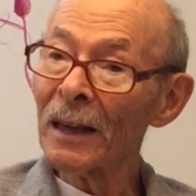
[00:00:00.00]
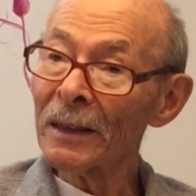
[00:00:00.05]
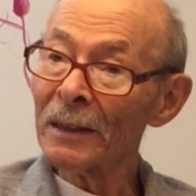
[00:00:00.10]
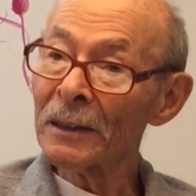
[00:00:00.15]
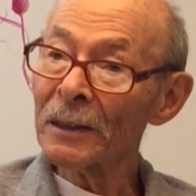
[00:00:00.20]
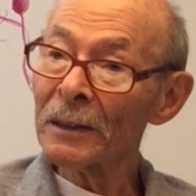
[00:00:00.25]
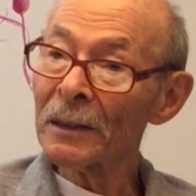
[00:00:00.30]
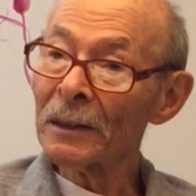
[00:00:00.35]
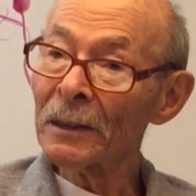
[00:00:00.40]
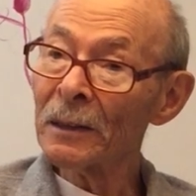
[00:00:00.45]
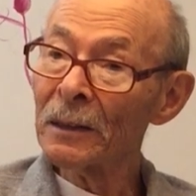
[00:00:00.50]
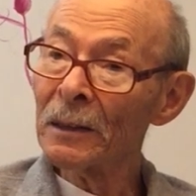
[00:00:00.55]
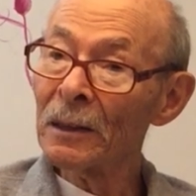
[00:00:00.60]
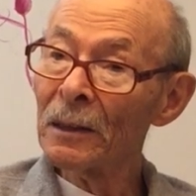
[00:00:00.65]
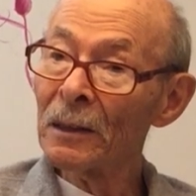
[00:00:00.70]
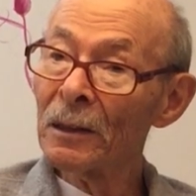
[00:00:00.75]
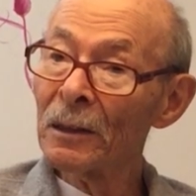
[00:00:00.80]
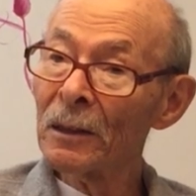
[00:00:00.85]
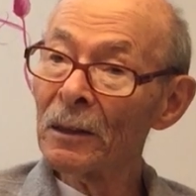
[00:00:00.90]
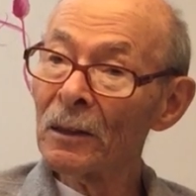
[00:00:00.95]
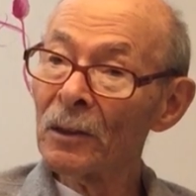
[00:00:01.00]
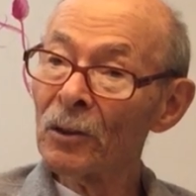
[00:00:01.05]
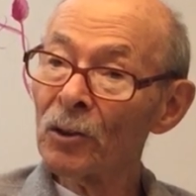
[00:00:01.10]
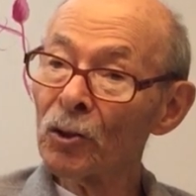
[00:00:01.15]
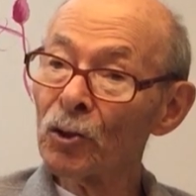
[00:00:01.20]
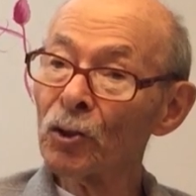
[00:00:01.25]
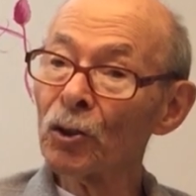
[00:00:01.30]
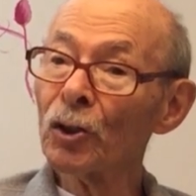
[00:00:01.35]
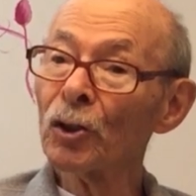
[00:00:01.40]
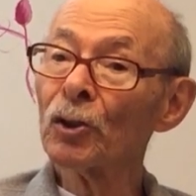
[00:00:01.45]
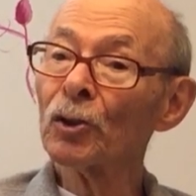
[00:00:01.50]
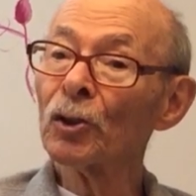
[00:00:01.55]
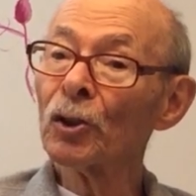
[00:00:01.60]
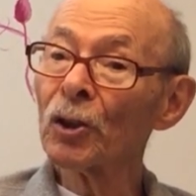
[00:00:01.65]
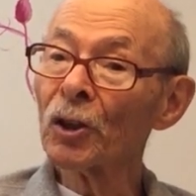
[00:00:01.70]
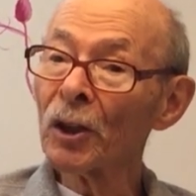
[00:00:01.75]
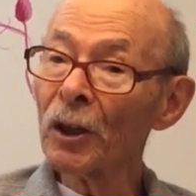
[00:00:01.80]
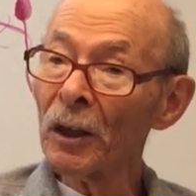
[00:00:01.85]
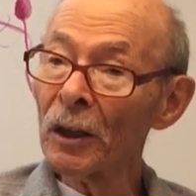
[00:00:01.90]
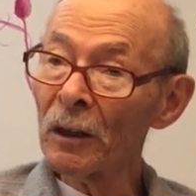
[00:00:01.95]
Dinah. She
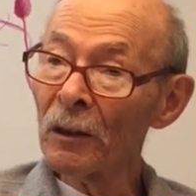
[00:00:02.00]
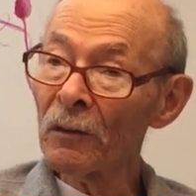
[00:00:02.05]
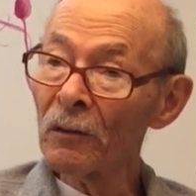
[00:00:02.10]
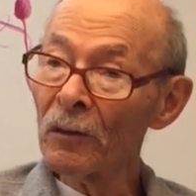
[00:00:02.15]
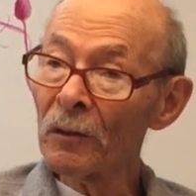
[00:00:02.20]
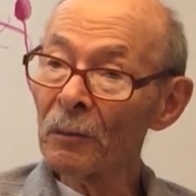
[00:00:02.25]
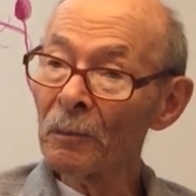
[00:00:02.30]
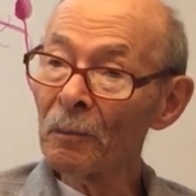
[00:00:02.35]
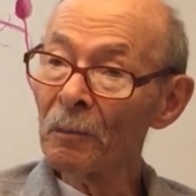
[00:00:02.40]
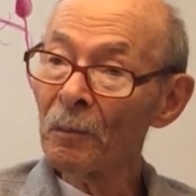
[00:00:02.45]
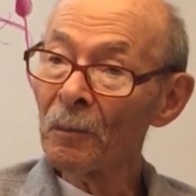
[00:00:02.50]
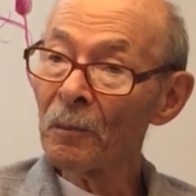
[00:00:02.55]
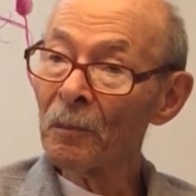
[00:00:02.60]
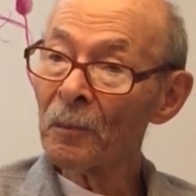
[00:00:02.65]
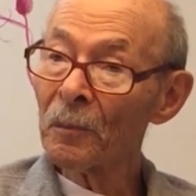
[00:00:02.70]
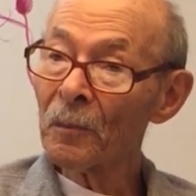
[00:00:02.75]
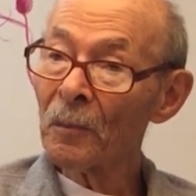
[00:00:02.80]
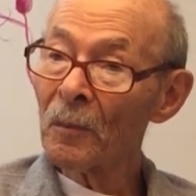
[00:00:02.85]
took care of him.